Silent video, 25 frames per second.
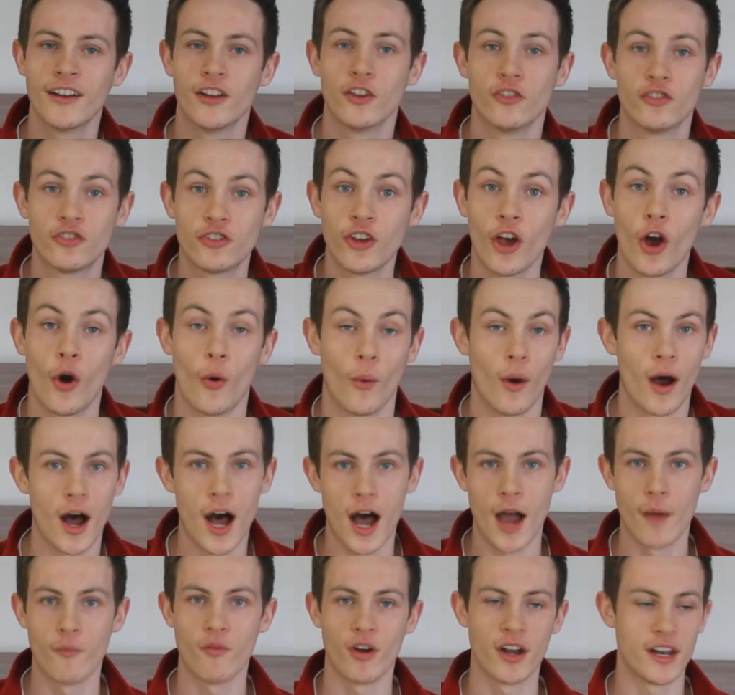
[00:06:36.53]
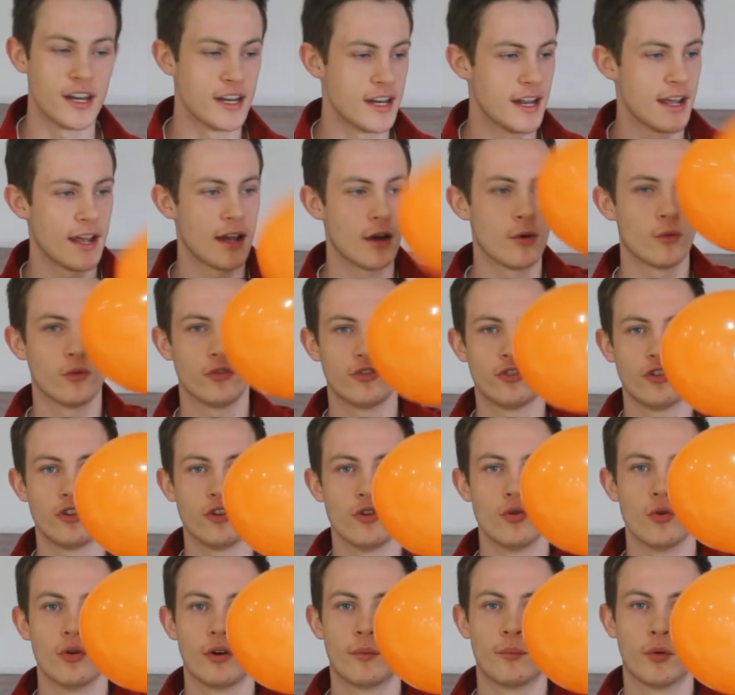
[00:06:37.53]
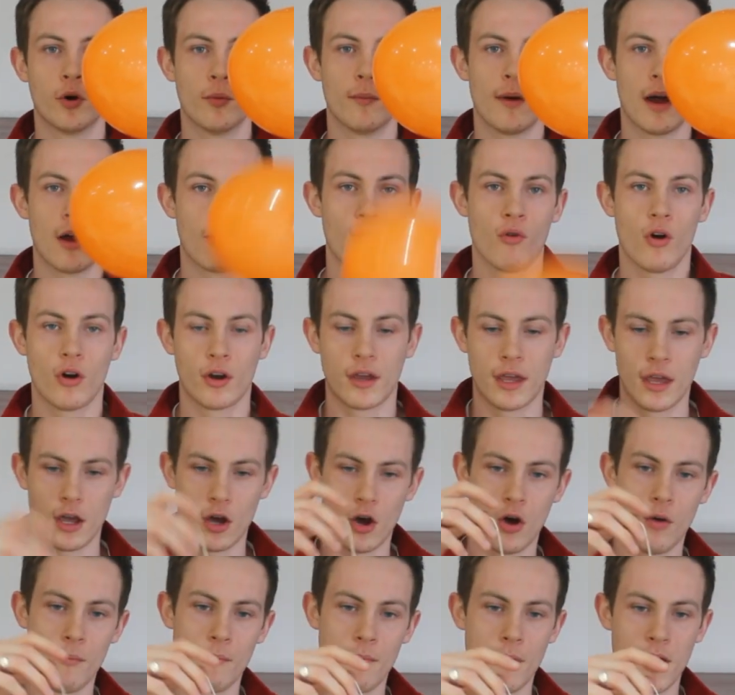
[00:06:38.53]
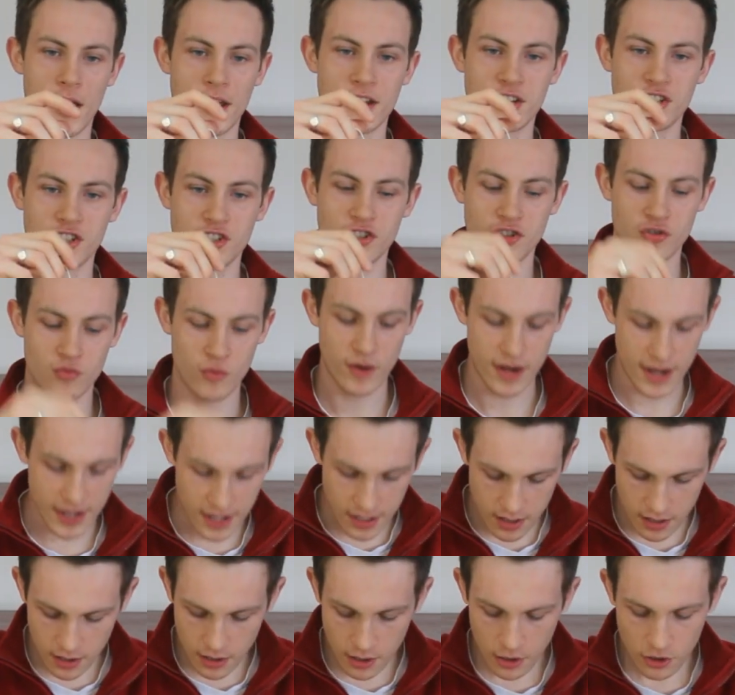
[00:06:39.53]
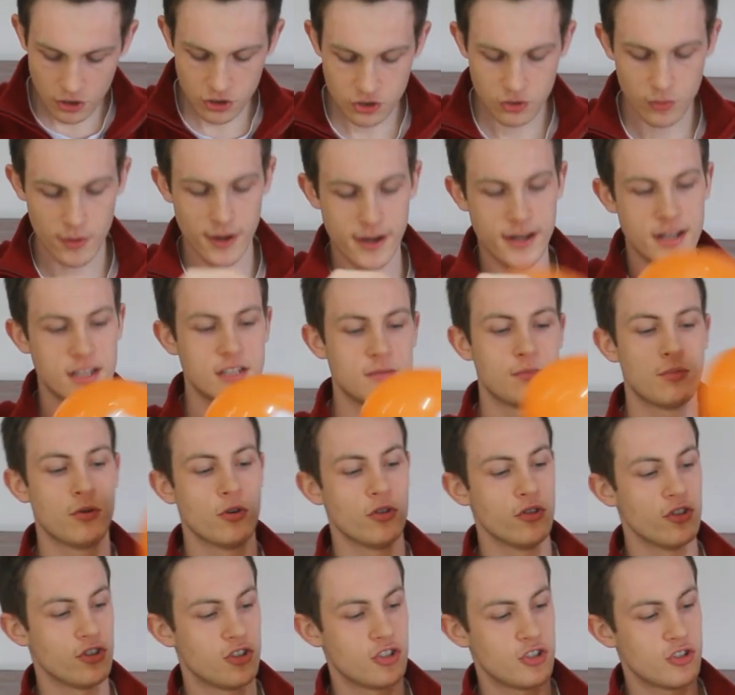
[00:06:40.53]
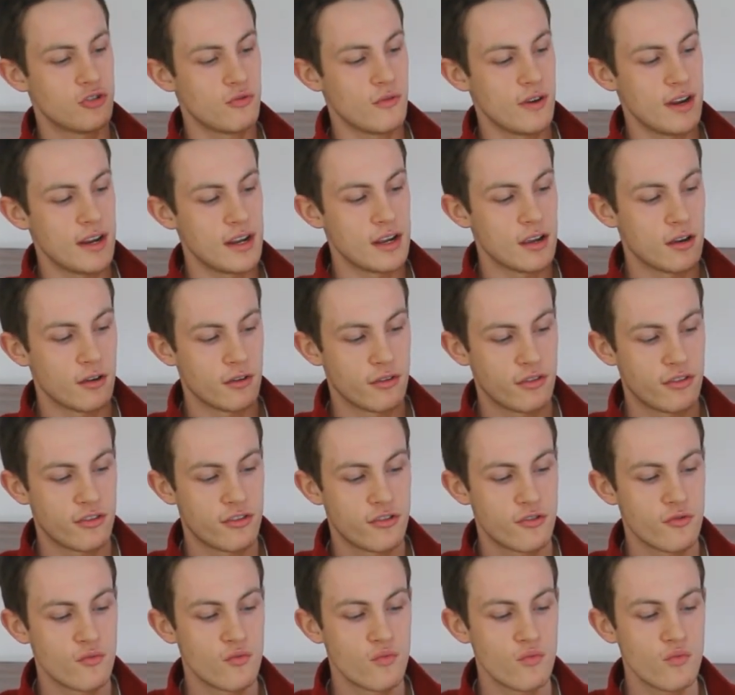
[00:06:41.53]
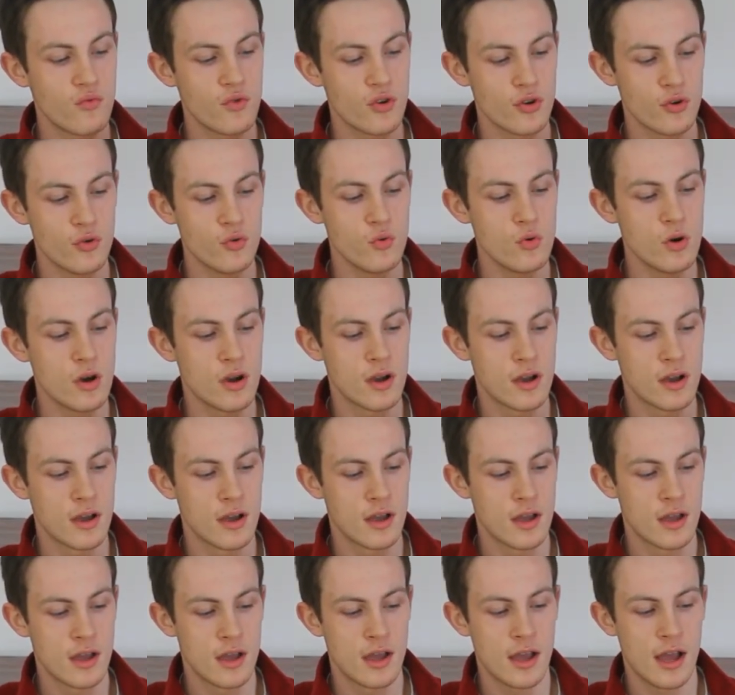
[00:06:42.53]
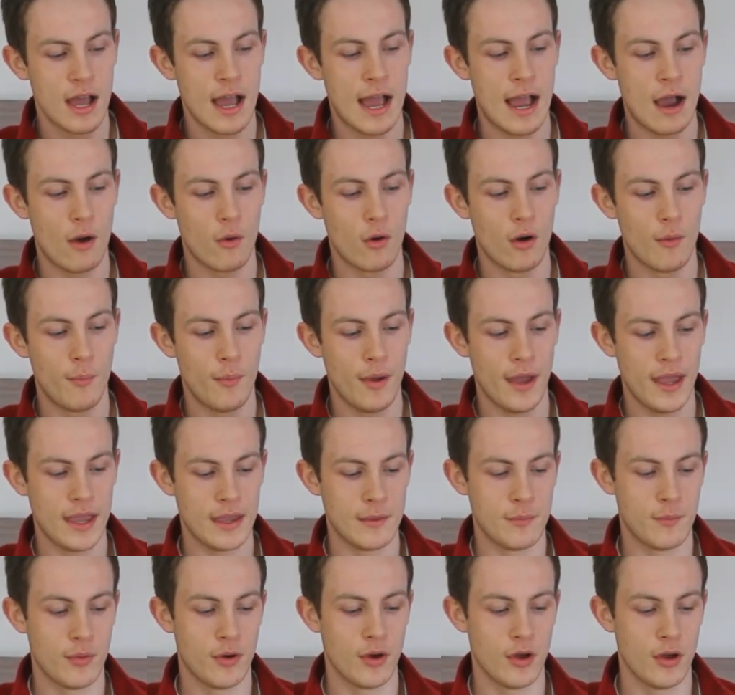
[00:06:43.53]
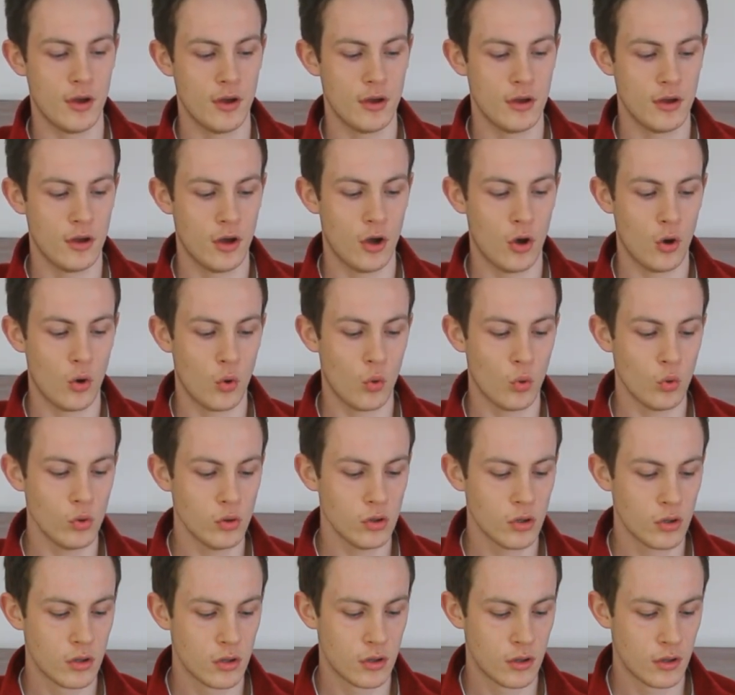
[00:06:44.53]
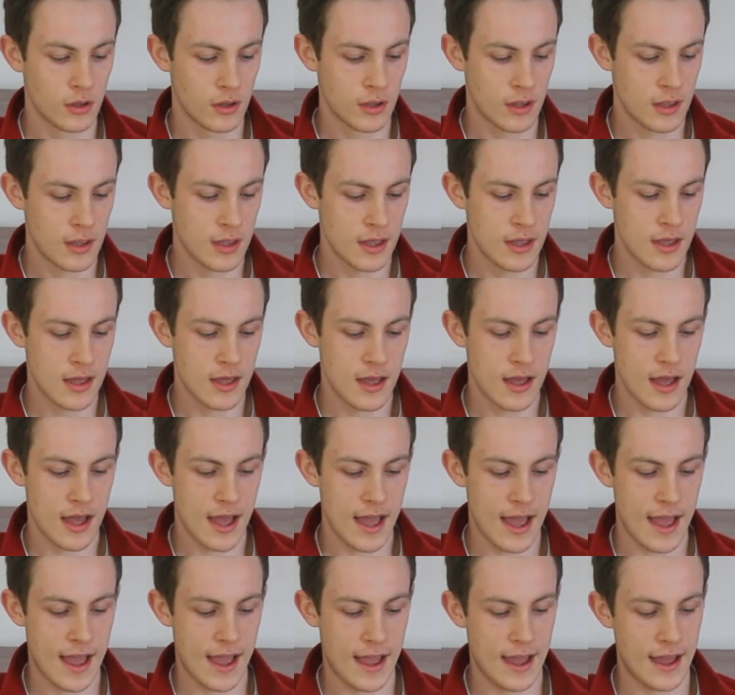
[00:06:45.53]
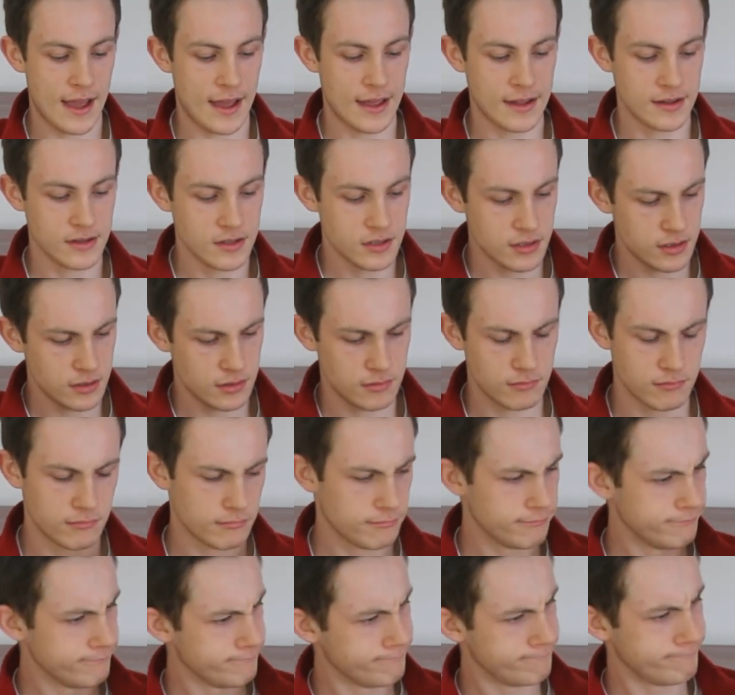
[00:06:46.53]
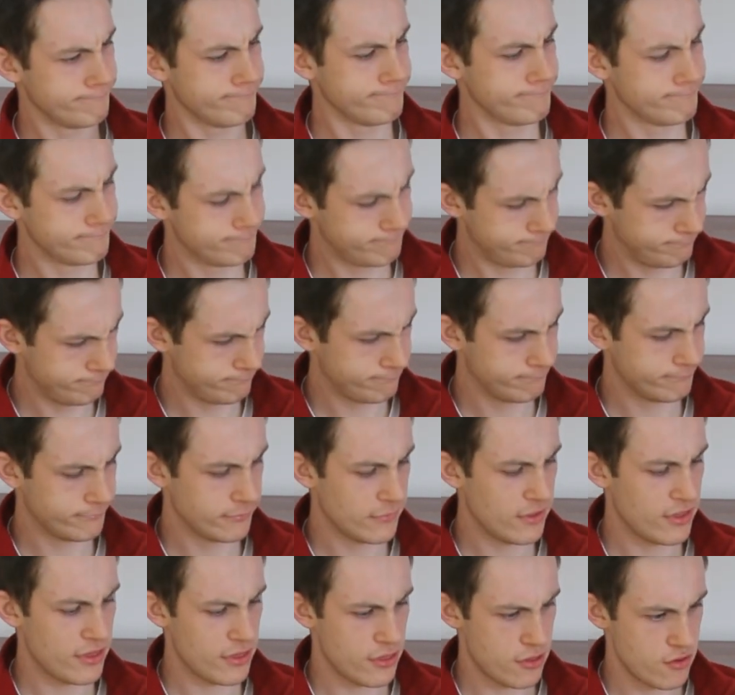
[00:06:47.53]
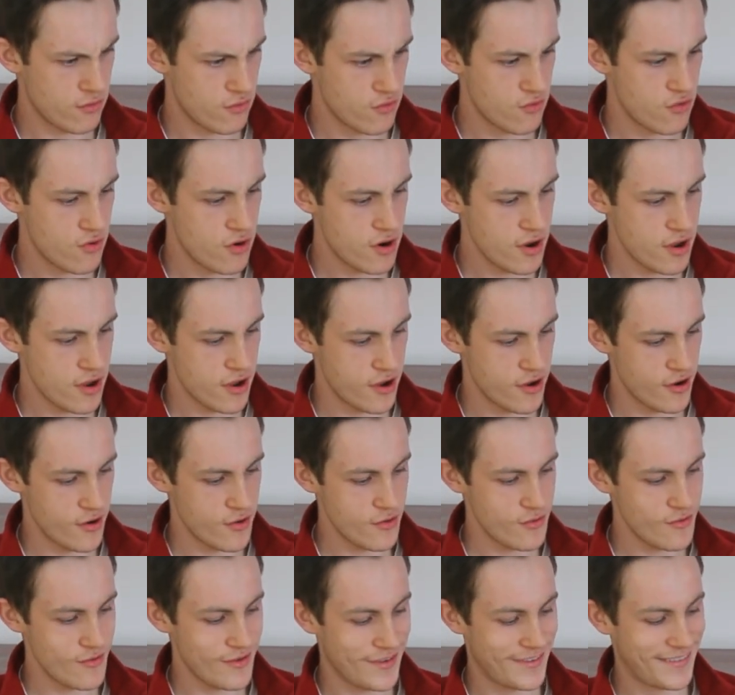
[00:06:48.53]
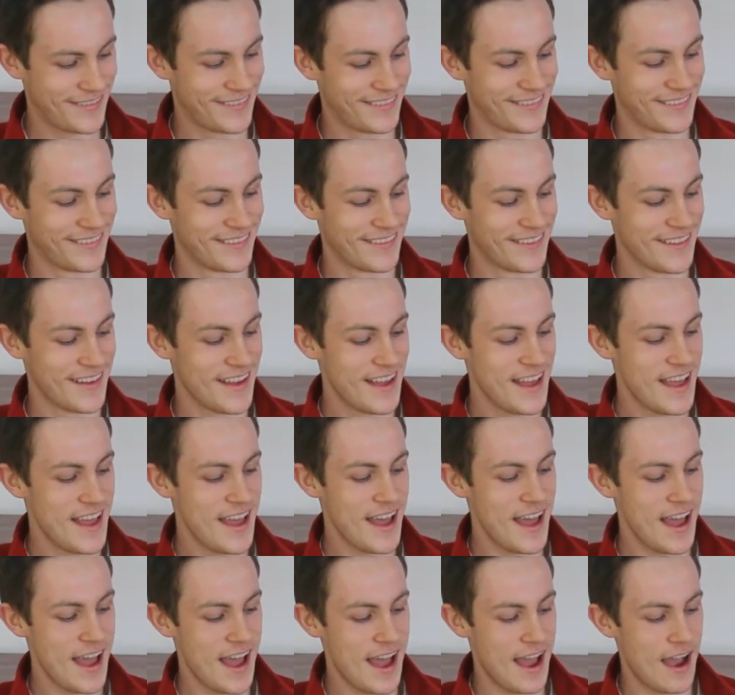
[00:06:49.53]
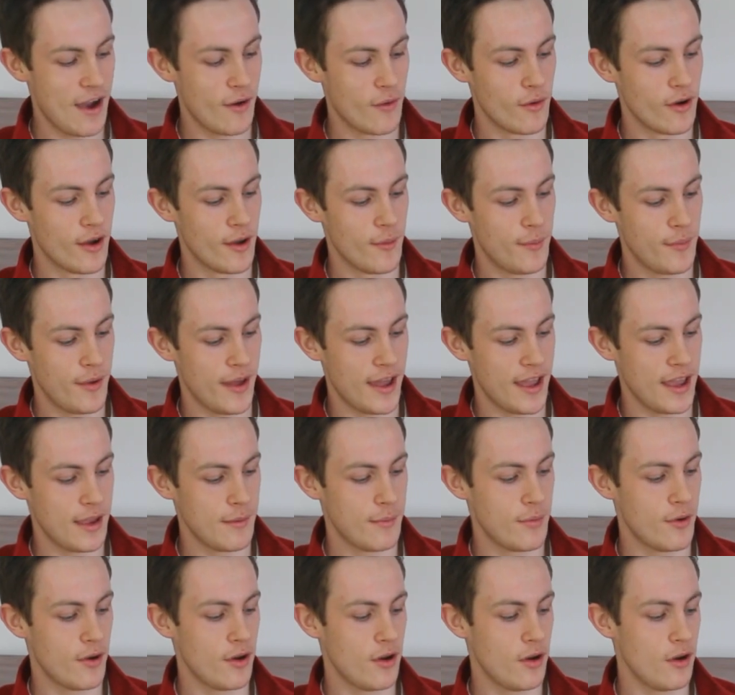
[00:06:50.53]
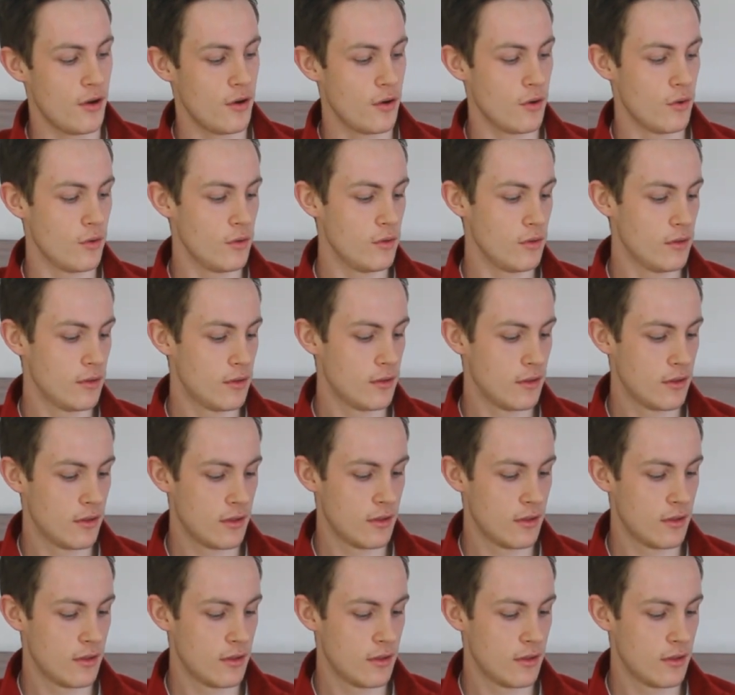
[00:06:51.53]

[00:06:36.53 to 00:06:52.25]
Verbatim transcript: So, I'm ready now to put my rocket on my string. So I need to put the string through our paper hole and through our paper hole.